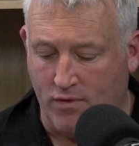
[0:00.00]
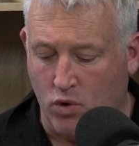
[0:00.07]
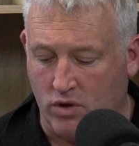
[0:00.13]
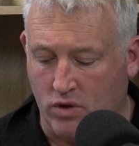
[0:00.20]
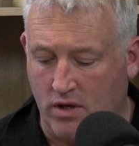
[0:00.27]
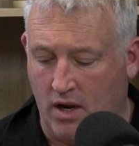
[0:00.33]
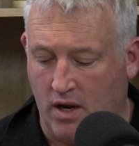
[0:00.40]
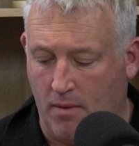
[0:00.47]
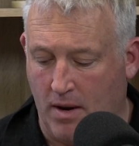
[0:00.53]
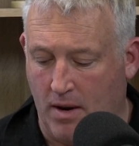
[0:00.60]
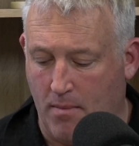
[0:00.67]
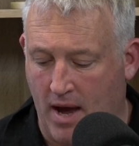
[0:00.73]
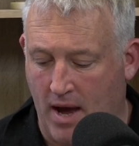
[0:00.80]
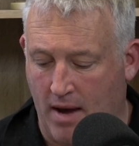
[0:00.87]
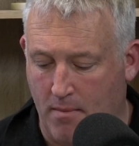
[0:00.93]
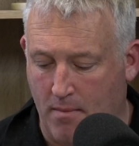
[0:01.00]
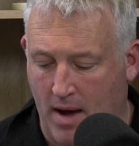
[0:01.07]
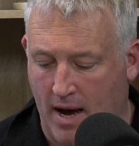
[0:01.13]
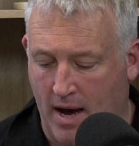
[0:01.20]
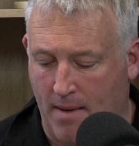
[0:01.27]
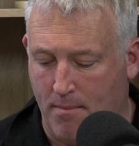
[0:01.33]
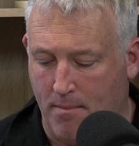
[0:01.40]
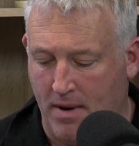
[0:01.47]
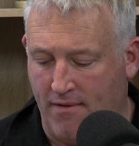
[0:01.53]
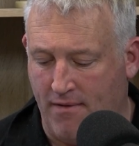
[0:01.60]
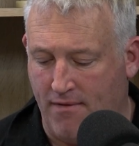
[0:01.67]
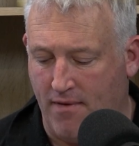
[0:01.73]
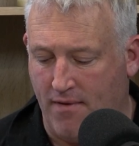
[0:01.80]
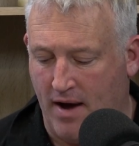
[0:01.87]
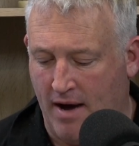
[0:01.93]
talked a little bit about um,
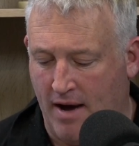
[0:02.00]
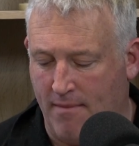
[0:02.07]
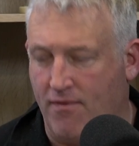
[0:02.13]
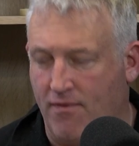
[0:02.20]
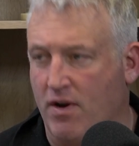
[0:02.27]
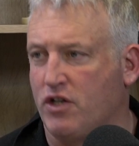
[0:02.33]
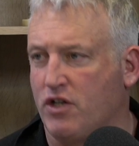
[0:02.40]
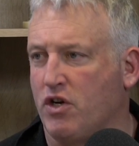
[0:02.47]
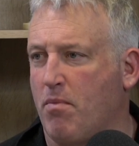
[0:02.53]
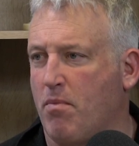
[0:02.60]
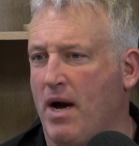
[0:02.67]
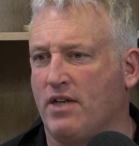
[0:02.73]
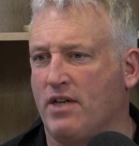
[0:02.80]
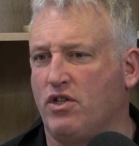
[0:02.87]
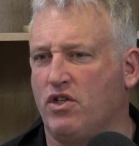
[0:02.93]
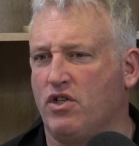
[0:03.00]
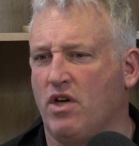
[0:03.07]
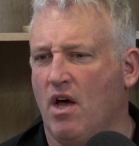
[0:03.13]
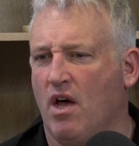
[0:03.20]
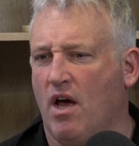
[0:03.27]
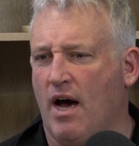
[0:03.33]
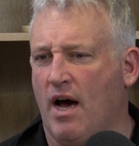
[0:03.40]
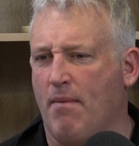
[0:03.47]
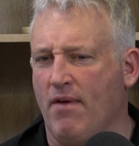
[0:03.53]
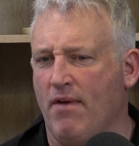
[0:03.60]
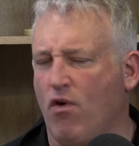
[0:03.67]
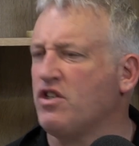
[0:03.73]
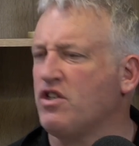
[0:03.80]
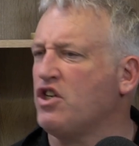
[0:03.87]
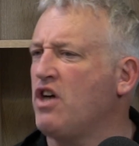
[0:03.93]
beef um, finishing pastures.
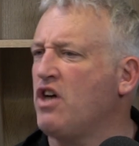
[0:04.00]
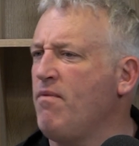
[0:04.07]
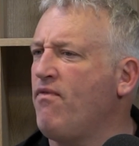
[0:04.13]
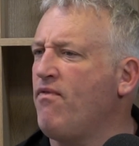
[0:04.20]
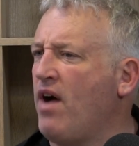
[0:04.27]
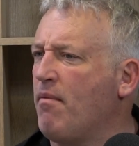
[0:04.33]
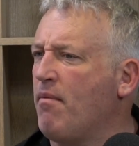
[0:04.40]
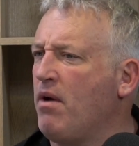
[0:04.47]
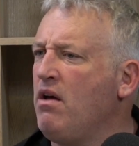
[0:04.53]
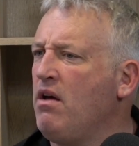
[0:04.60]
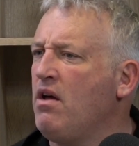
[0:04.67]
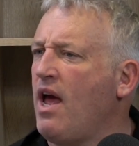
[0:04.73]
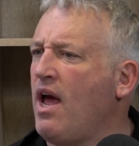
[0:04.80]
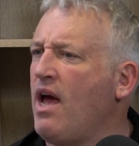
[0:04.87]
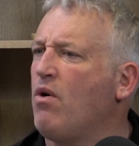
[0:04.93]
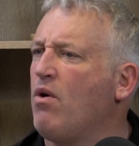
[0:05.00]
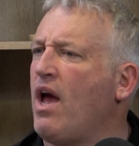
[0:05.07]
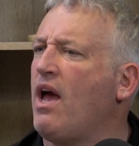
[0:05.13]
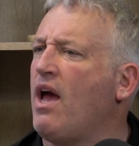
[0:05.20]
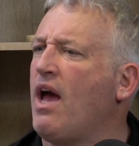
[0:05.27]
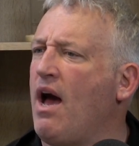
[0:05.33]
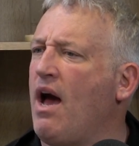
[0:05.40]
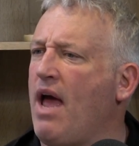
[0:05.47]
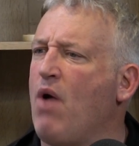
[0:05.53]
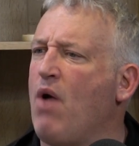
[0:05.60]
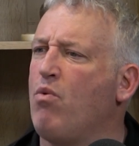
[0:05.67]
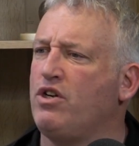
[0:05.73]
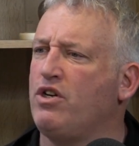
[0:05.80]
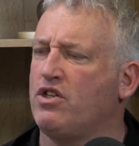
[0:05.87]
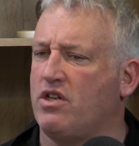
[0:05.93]
if I was a sheep farmer, how, uh, how
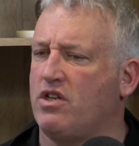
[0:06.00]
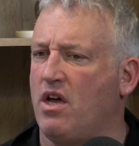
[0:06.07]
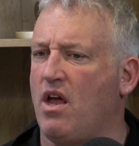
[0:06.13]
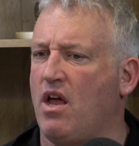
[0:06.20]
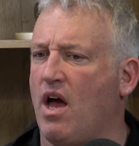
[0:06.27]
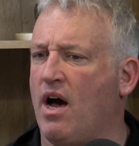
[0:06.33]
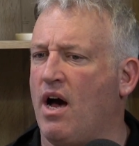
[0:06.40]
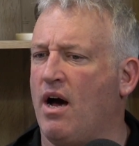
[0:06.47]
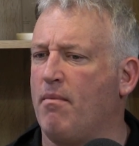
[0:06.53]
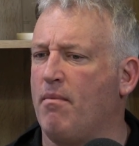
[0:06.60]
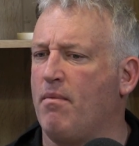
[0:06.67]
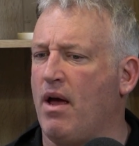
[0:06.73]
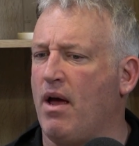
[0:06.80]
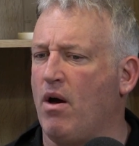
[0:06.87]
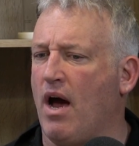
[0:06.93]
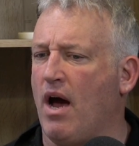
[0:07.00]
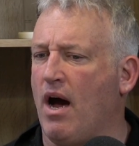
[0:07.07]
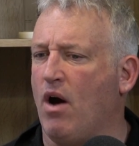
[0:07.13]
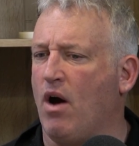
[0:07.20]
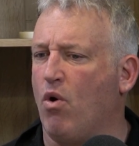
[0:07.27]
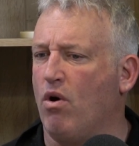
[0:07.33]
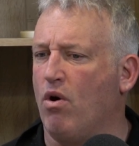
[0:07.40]
would you see uh,